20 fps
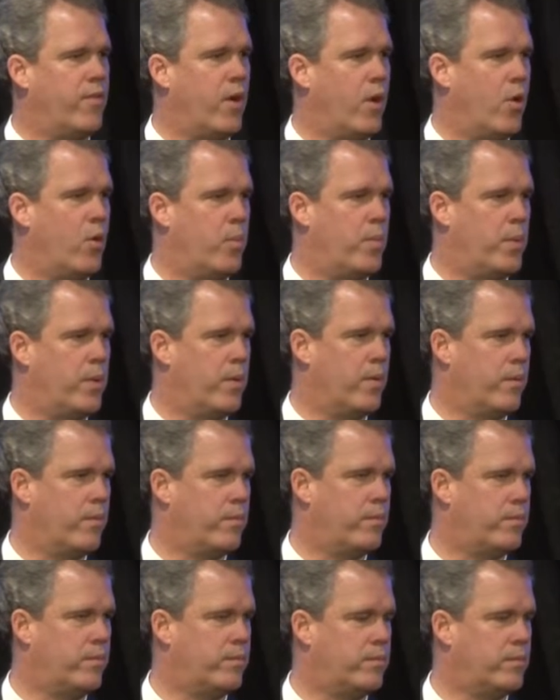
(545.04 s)
of hope.
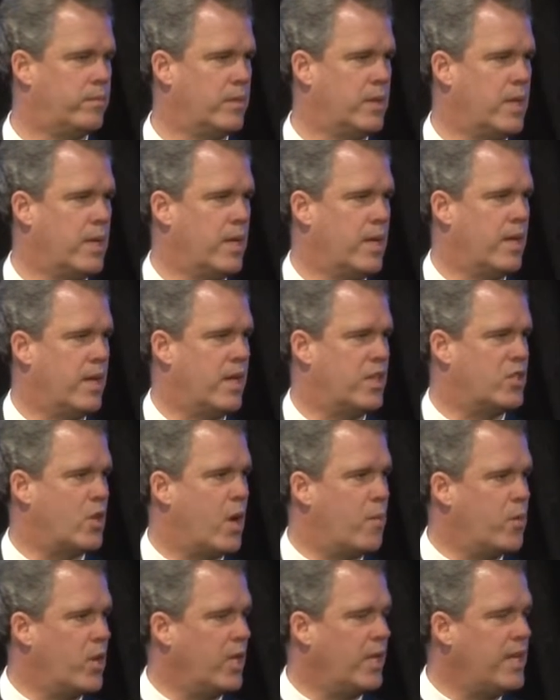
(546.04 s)
So
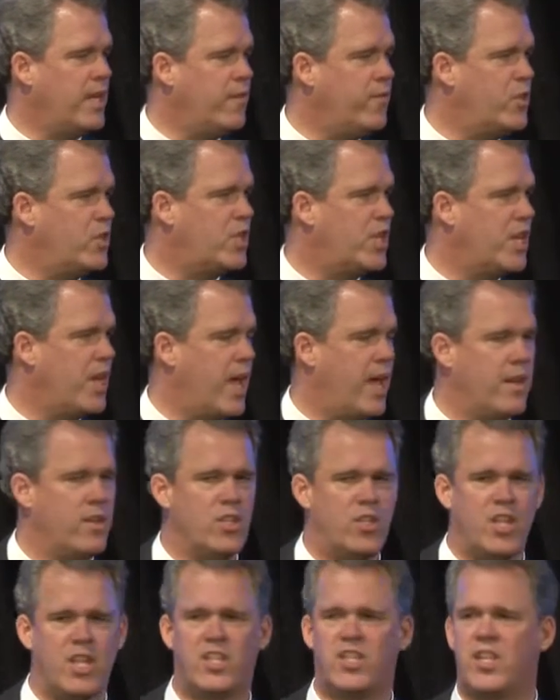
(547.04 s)
I'm going to leave you tonight
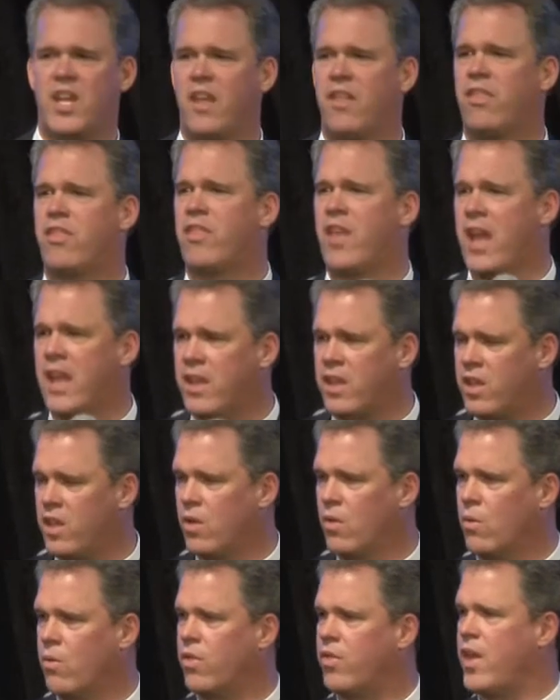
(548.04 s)
and just say thank
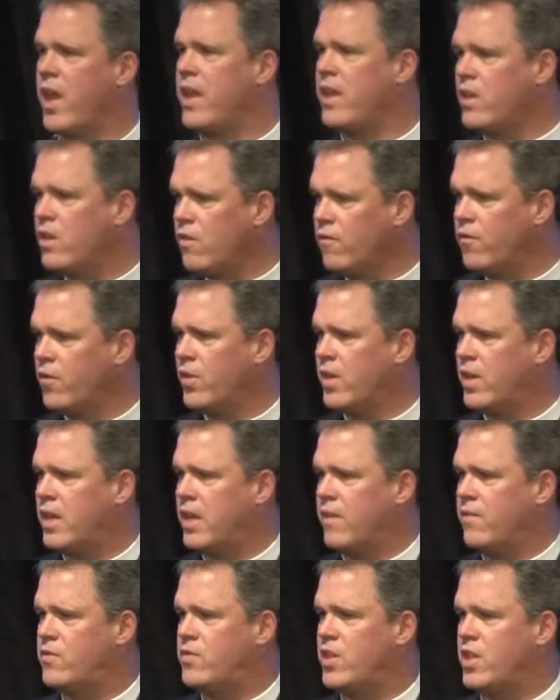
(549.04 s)
you. Thank you for the
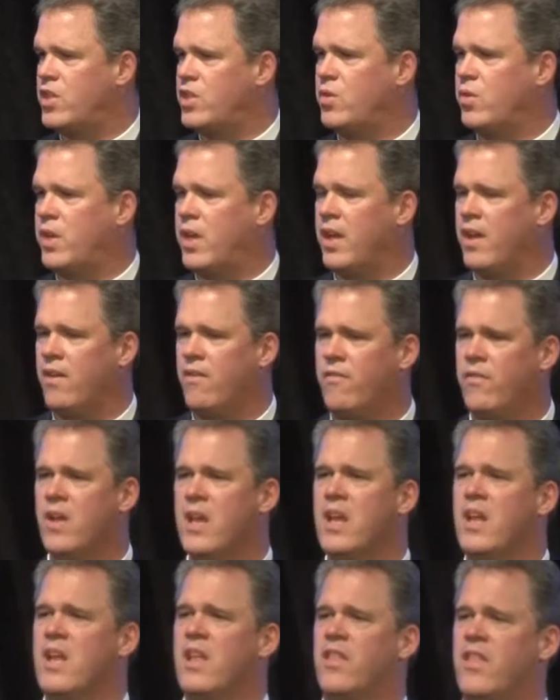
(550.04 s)
gifts that you give.
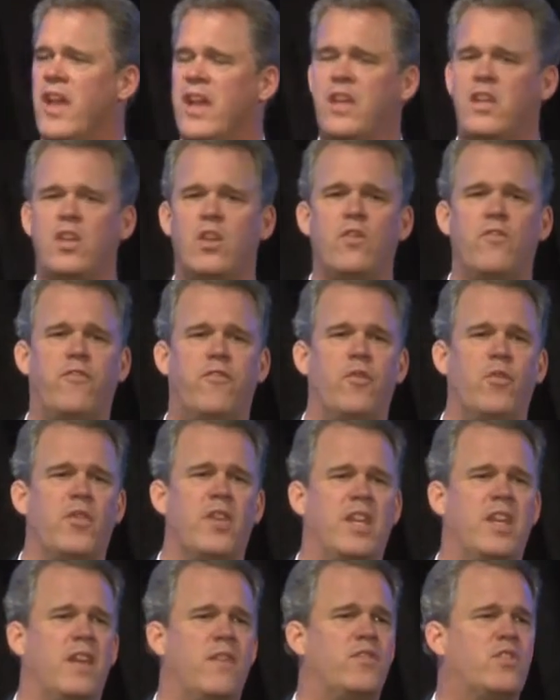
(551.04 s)
Thank you for
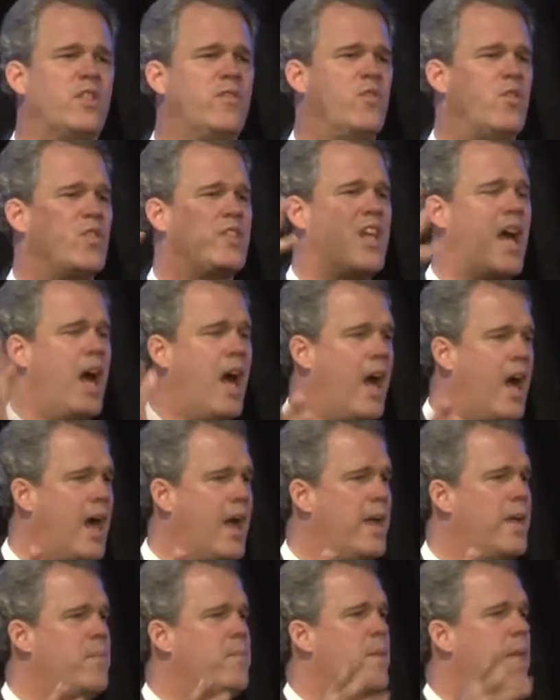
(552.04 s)
the gifts of your
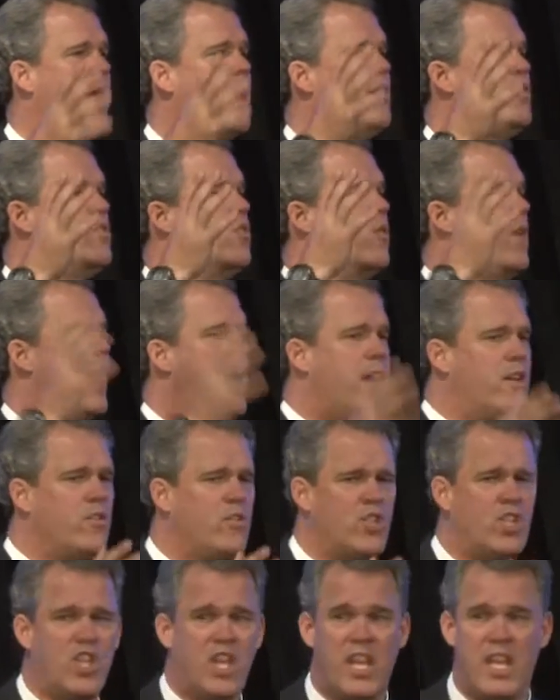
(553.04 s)
time and your
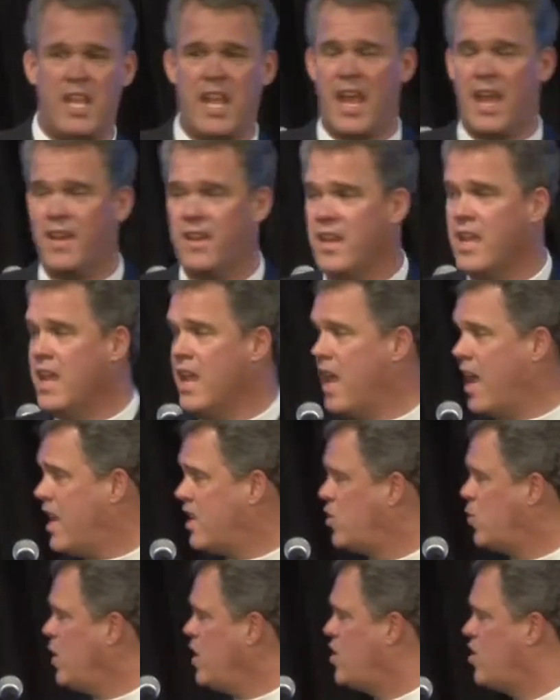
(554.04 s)
energy, and
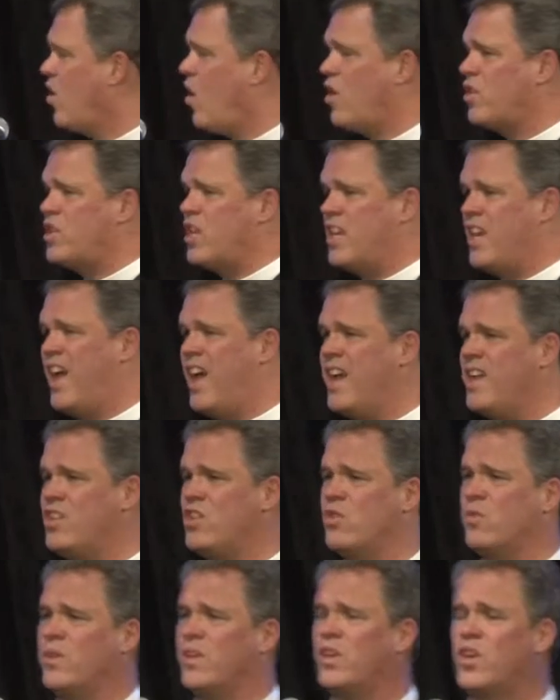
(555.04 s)
as we saw tonight,
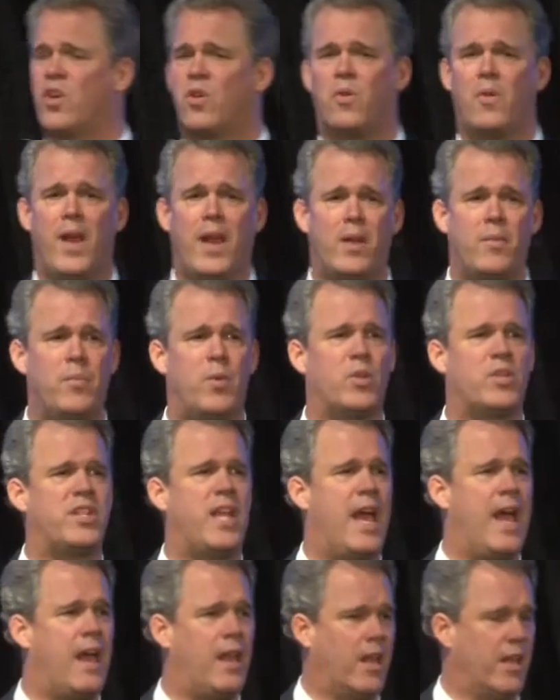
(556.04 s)
your incredible
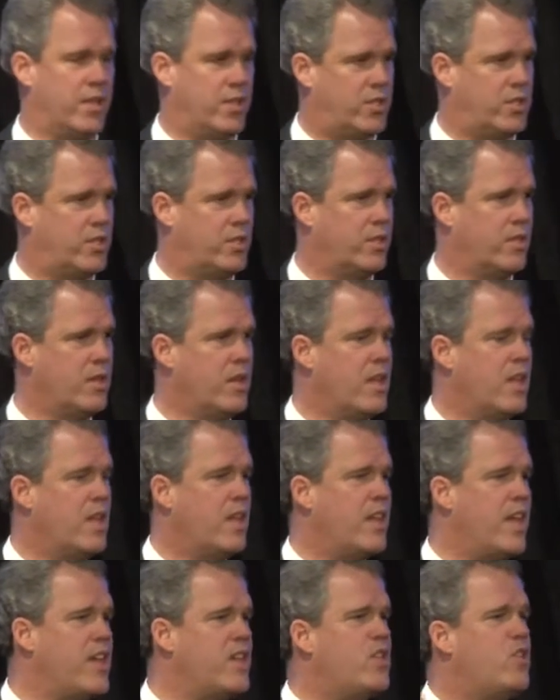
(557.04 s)
talents.
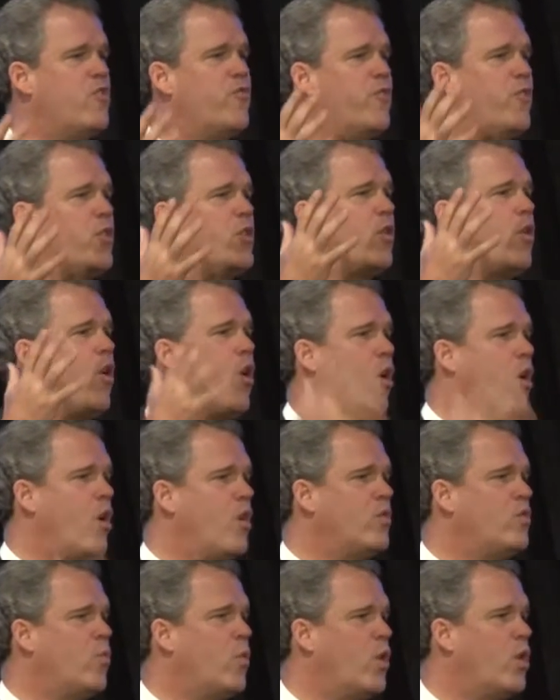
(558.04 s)
Thank you for your
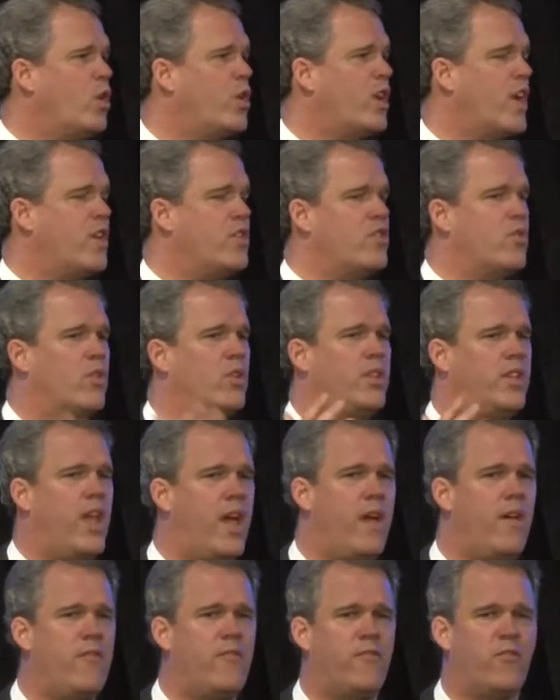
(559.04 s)
hard work and your
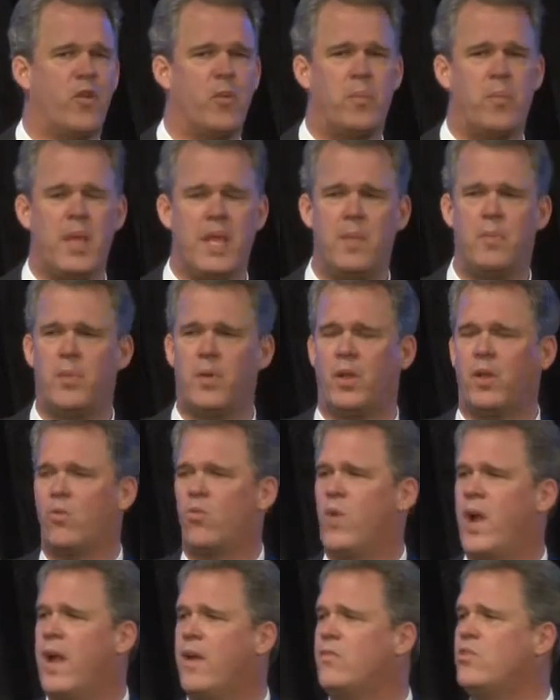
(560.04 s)
love for people
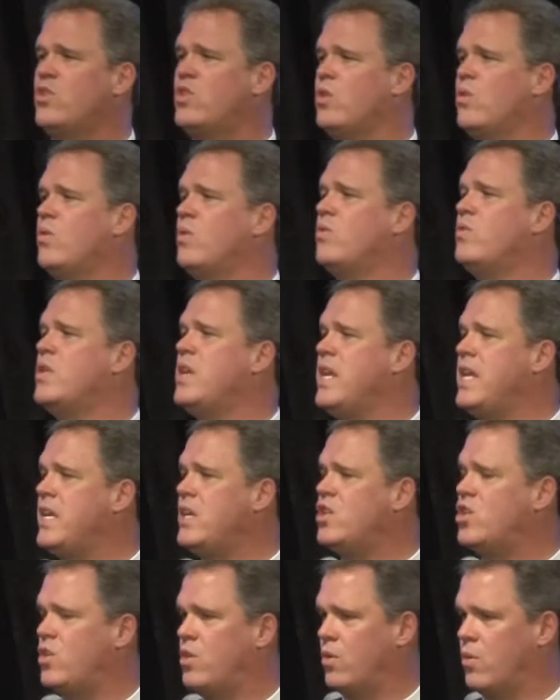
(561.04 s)
around you who
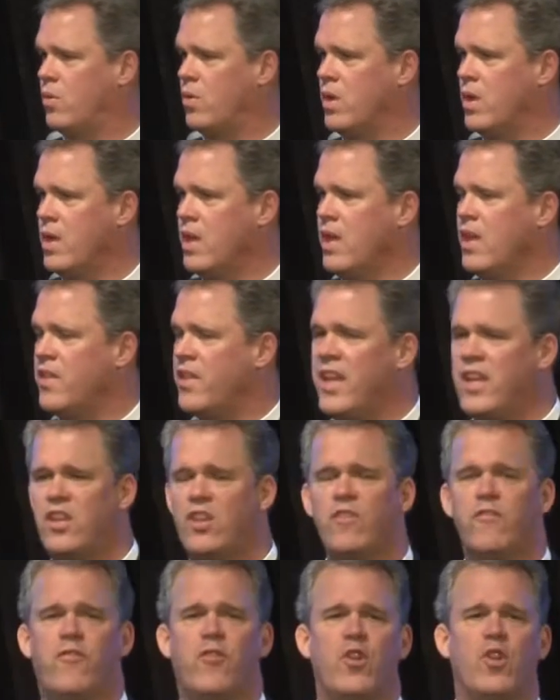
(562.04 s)
need you. Thank
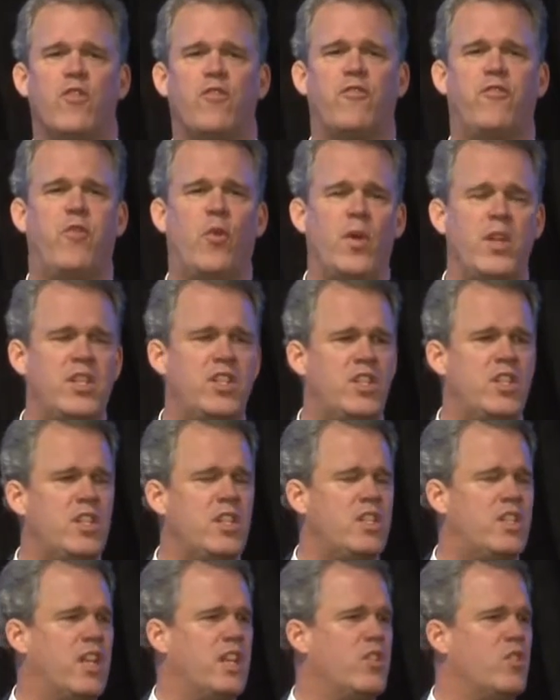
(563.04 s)
you for your
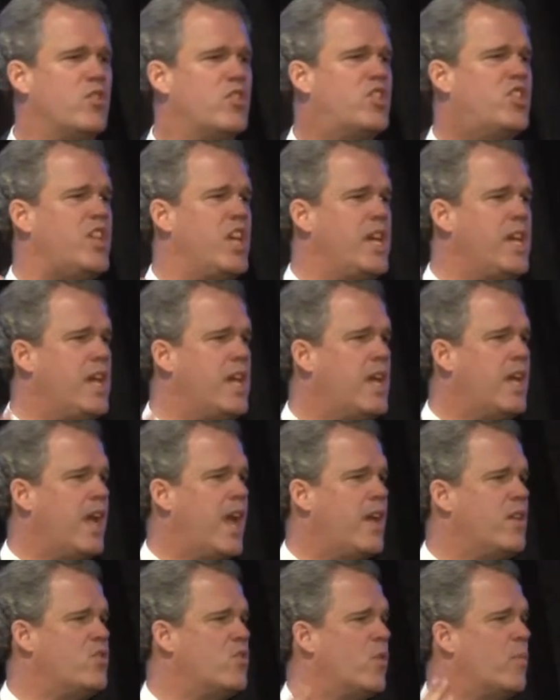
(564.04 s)
voices and your singing
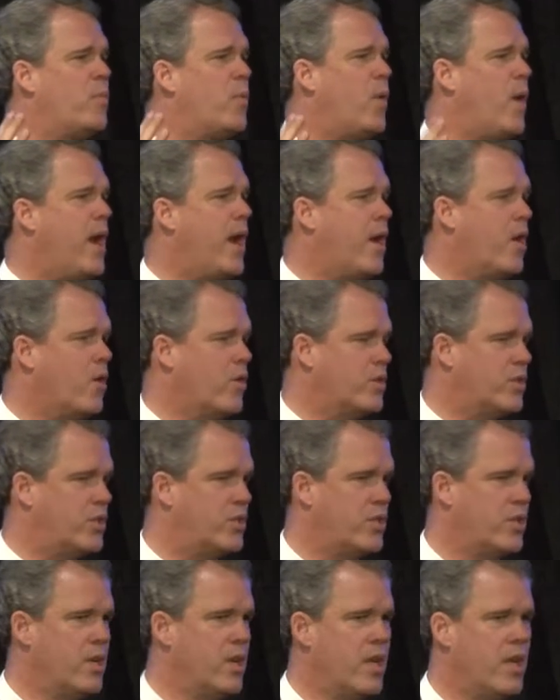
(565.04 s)
and your
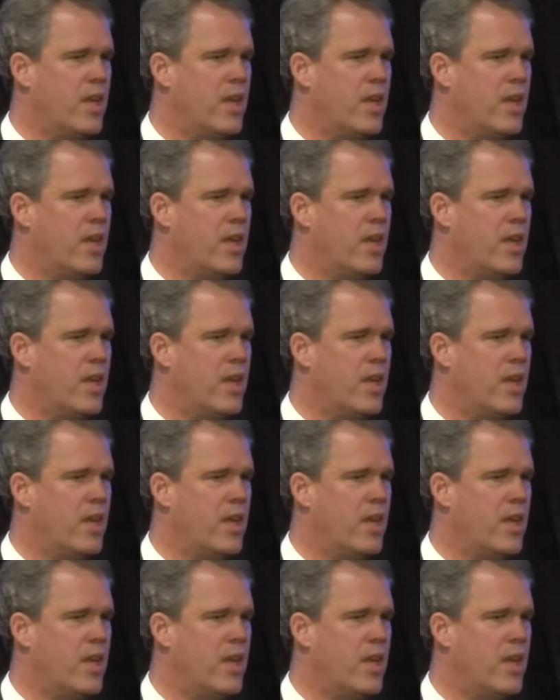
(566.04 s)
prayers.